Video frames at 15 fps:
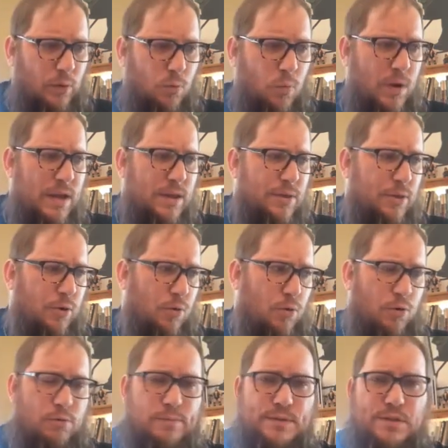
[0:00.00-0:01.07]
with
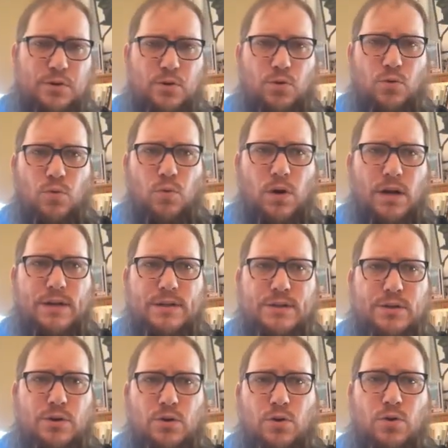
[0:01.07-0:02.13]
groups
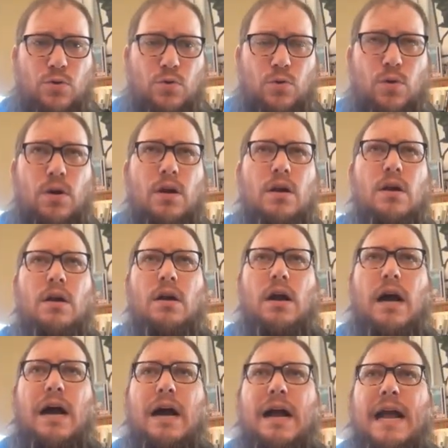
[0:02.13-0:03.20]
who
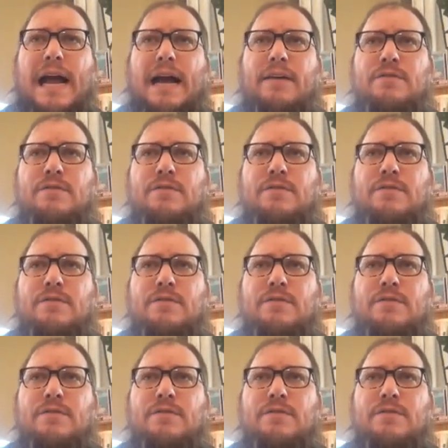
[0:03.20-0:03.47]
have